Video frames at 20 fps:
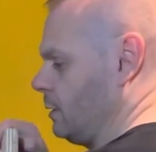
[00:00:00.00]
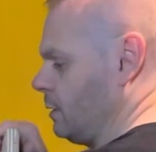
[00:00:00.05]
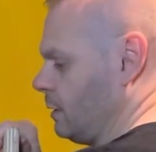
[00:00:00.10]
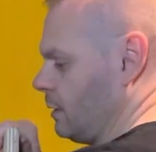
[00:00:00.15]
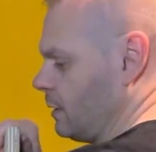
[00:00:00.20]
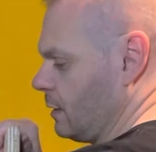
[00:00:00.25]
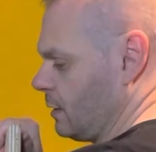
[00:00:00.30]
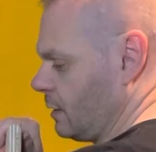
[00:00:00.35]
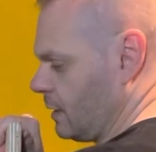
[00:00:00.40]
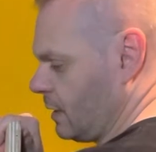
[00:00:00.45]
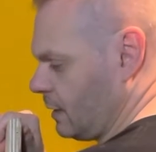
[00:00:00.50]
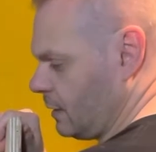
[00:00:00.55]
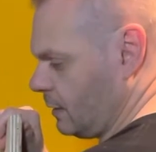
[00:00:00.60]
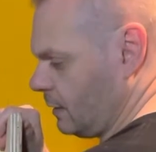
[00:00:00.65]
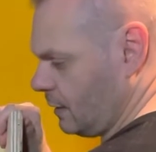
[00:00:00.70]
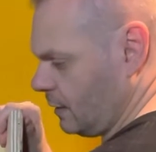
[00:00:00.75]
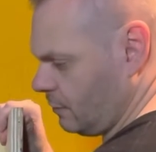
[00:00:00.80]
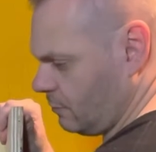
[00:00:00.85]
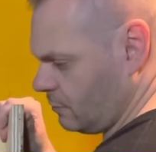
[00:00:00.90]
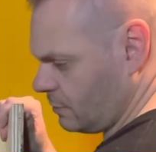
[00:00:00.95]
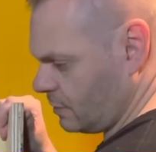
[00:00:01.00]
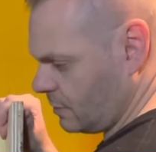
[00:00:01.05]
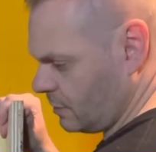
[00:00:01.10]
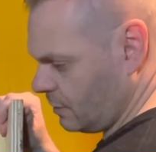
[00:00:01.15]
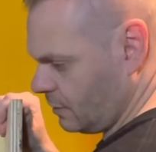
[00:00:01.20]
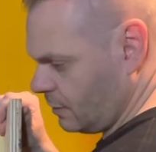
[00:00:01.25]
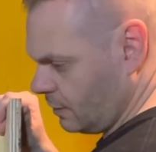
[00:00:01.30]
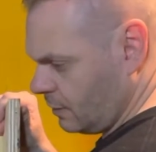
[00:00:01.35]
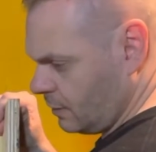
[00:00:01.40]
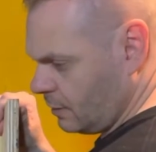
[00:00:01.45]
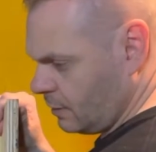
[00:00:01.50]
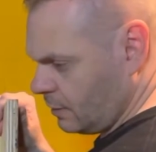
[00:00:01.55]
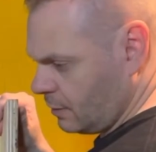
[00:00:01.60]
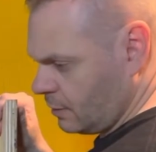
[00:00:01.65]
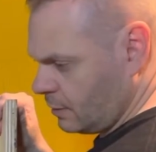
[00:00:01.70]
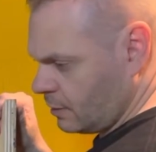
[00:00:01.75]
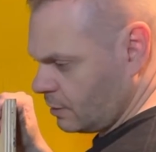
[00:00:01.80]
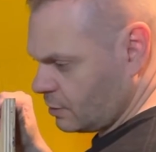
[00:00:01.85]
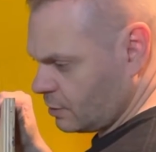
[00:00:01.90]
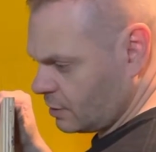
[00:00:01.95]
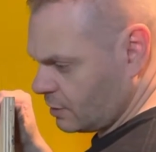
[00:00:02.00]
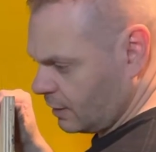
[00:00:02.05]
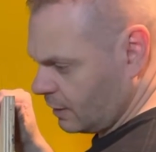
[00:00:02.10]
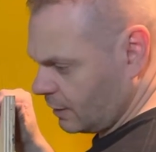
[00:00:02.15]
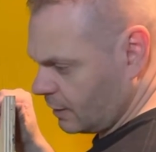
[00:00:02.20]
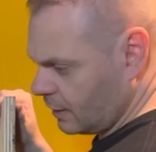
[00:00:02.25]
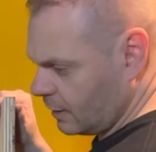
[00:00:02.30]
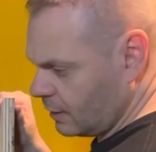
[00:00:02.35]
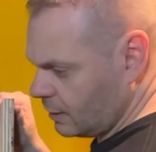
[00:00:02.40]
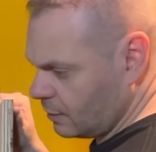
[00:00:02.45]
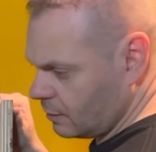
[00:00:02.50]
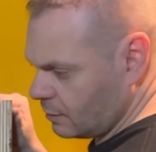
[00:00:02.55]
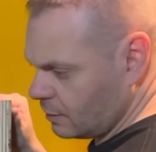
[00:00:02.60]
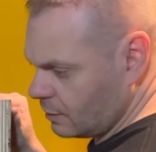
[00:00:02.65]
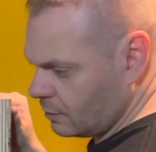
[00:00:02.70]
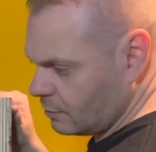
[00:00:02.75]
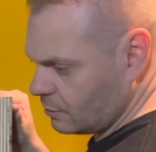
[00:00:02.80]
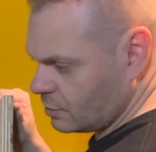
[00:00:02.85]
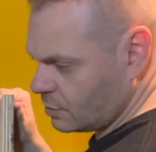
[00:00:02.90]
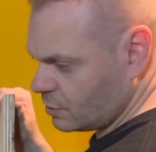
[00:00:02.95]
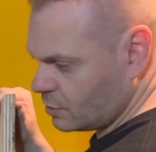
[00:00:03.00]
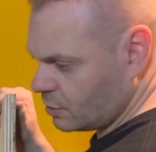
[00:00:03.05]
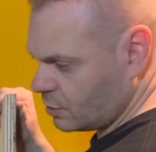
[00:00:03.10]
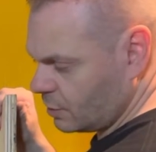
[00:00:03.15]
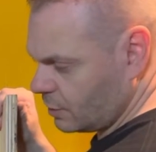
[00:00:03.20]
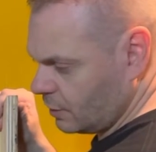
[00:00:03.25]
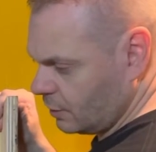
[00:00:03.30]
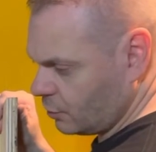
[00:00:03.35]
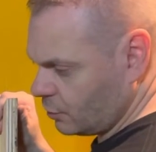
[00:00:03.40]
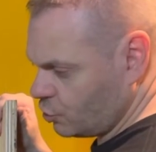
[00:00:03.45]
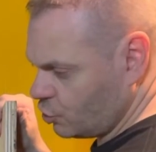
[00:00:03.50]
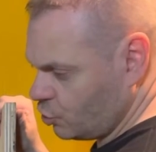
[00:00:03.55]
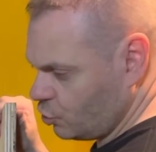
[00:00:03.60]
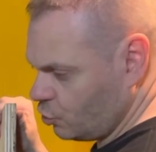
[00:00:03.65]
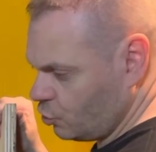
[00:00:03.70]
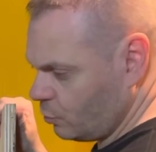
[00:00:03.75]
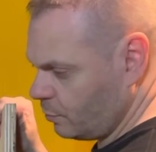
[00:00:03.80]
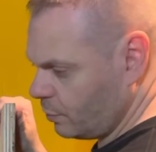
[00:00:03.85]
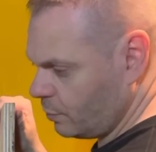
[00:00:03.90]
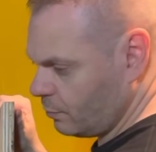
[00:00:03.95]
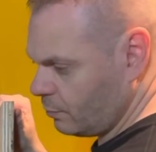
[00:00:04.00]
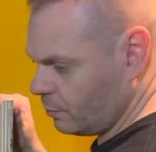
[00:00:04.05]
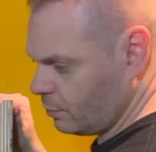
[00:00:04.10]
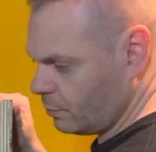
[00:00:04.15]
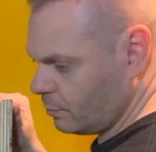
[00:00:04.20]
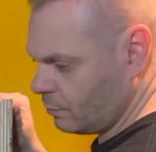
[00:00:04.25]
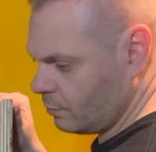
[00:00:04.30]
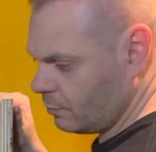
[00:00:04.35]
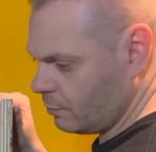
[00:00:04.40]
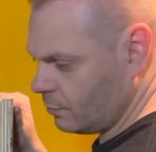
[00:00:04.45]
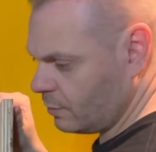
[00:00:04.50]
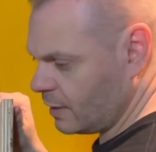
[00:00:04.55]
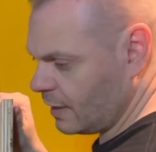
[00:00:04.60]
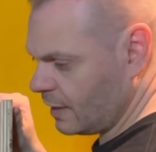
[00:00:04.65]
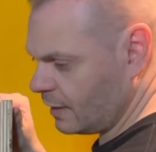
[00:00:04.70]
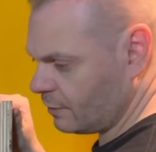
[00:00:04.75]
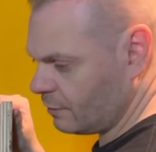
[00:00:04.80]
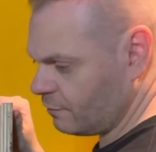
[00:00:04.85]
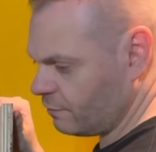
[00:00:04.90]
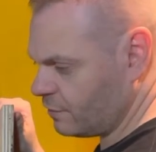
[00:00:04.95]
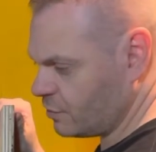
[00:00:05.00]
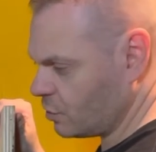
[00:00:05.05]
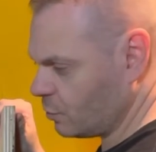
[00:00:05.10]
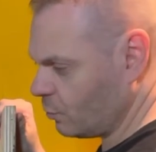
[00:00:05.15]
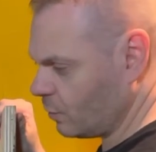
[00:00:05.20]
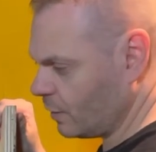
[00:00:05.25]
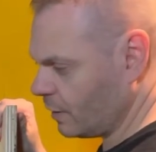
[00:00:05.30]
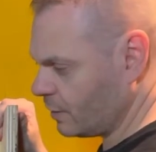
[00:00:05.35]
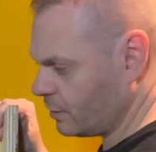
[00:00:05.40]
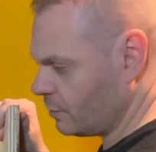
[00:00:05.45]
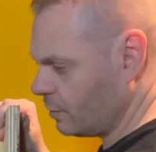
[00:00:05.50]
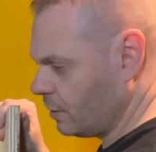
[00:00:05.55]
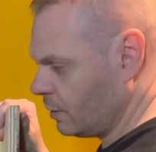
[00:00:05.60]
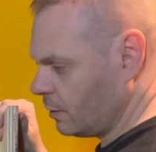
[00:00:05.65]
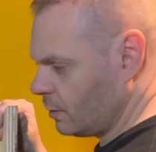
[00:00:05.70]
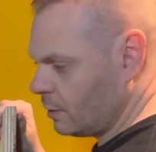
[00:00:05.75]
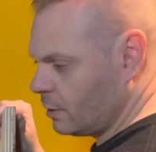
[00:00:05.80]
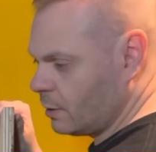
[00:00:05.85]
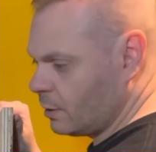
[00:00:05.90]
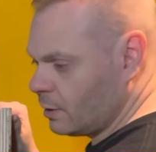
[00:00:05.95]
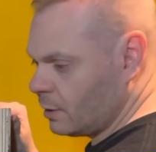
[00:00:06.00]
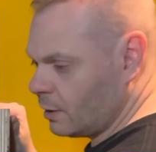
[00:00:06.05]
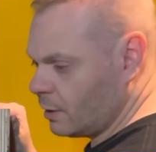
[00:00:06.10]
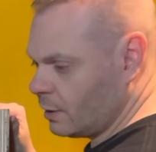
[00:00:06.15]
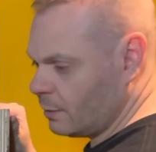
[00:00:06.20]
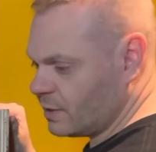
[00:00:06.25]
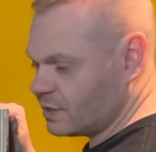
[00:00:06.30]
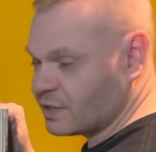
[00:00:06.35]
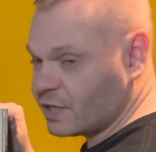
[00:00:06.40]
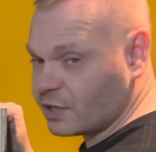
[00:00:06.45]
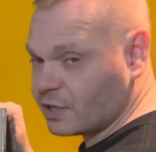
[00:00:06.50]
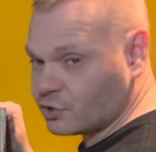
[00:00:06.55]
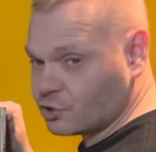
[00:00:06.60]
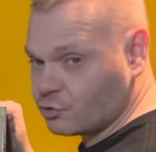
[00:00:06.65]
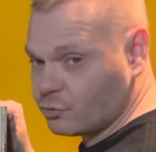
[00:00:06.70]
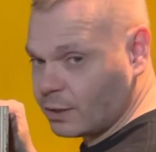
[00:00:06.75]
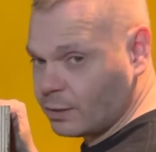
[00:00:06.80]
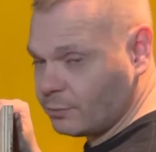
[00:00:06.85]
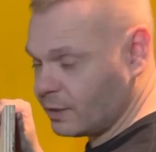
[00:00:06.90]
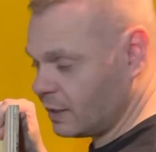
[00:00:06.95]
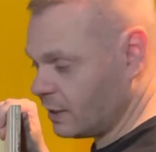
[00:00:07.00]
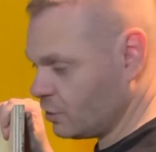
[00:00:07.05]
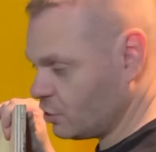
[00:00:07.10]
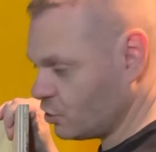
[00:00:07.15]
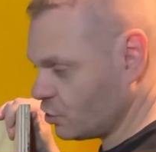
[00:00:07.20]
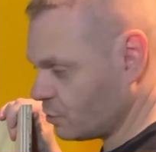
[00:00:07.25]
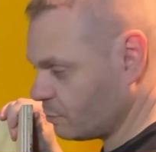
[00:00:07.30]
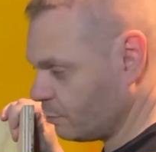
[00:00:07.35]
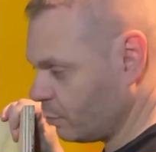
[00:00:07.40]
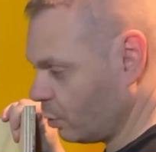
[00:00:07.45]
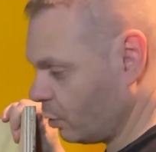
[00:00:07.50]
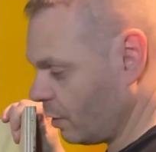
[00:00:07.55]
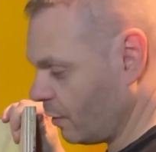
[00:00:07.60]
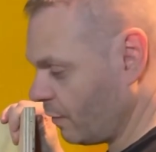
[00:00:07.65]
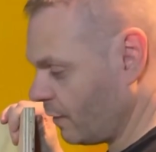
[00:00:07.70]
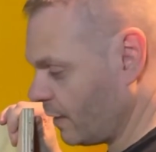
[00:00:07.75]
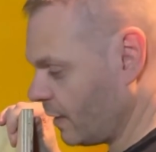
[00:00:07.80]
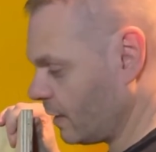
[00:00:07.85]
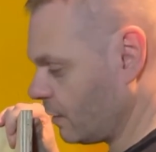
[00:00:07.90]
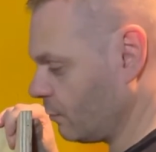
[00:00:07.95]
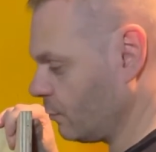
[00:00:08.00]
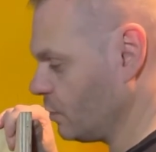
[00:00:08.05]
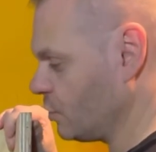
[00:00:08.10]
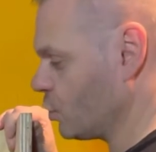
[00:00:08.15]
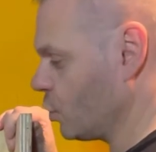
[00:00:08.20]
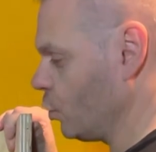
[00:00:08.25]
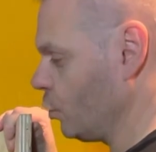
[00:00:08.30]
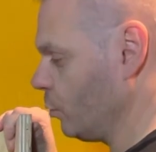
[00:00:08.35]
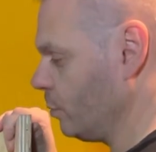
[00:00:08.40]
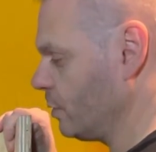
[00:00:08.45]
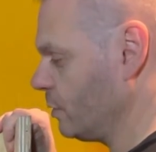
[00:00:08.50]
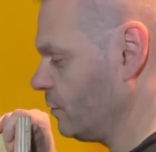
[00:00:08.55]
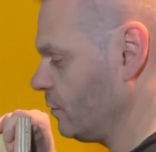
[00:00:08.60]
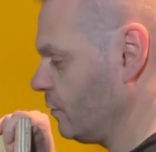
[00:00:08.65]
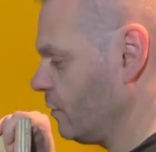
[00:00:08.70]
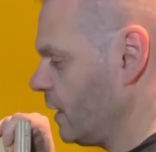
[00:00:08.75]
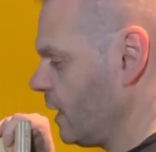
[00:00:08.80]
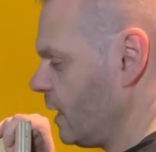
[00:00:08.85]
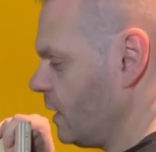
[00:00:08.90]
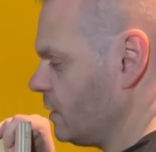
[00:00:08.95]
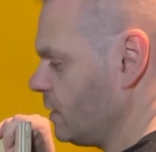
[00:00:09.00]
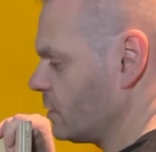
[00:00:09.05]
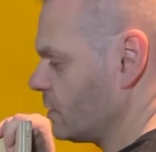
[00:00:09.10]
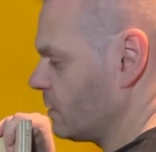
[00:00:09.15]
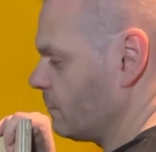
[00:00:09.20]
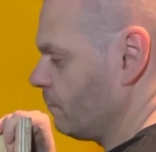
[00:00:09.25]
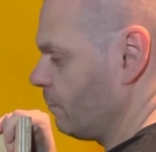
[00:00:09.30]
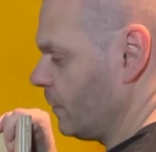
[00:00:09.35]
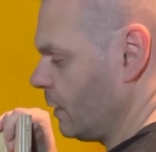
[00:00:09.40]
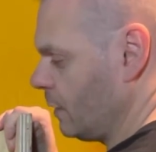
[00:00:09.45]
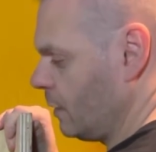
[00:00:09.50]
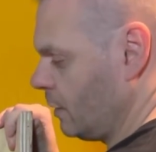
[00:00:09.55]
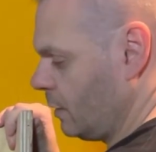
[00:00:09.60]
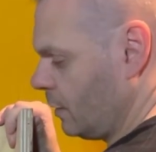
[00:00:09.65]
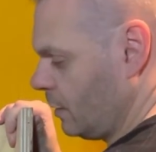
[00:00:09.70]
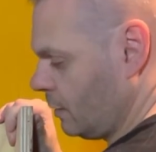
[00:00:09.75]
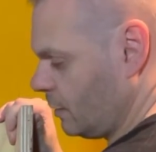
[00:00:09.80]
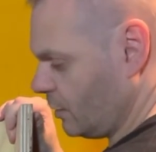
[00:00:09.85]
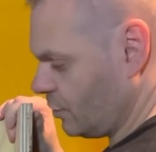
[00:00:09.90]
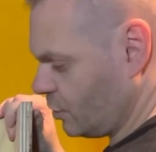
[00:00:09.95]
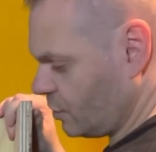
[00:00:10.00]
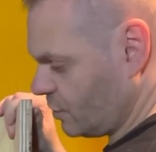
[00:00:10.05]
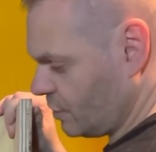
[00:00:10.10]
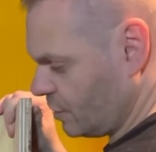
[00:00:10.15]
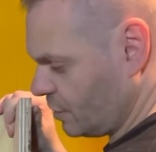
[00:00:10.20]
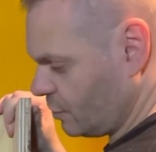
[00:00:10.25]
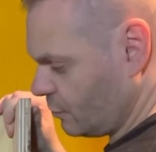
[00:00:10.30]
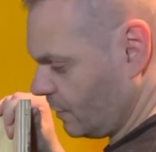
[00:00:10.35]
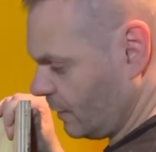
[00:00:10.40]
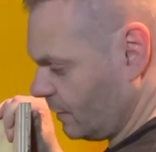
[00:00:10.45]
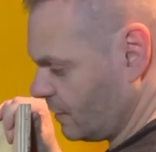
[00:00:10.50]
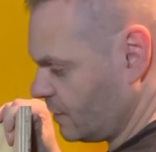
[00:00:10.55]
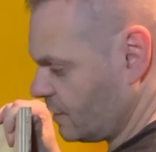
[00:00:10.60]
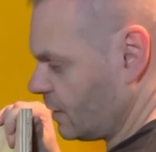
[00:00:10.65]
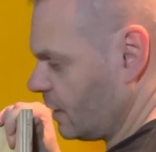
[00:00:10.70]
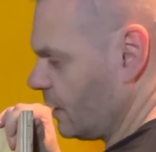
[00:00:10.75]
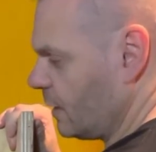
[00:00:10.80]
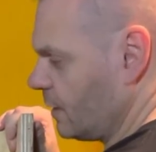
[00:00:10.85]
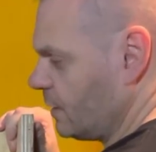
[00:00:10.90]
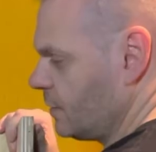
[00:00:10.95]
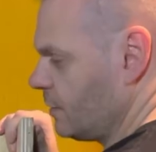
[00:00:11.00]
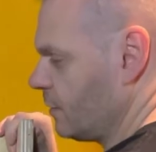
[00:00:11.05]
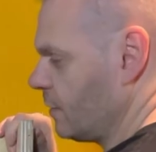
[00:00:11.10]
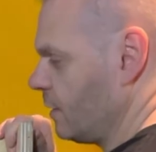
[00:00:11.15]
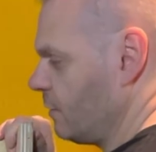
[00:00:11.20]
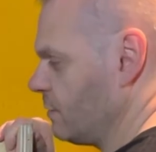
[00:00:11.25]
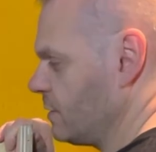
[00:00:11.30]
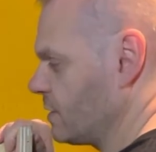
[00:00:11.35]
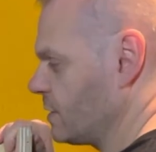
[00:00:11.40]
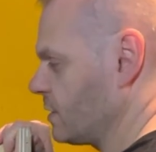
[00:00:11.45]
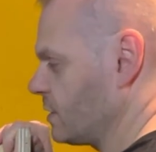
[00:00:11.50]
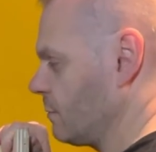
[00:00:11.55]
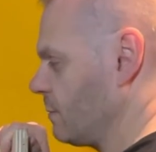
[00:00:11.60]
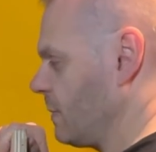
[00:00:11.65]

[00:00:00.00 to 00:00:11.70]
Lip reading: Get the handle out. Just like a circular tube that had the fishing wire attached around it. He'd just pull on that, which opened the gate. As you can see as well, inside there is some